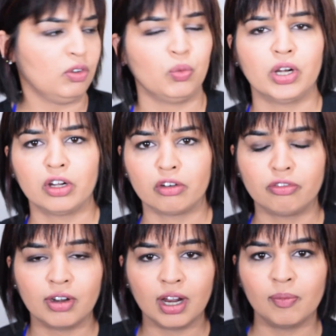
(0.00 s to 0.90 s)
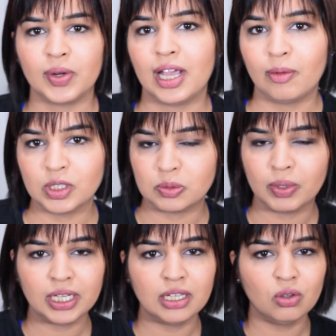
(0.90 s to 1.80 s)
and where you're from and how much
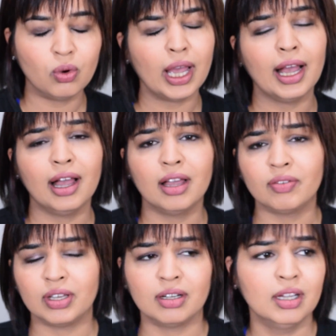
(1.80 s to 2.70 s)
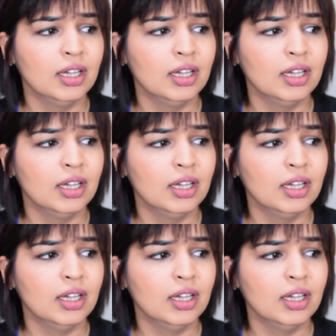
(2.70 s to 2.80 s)
money you have and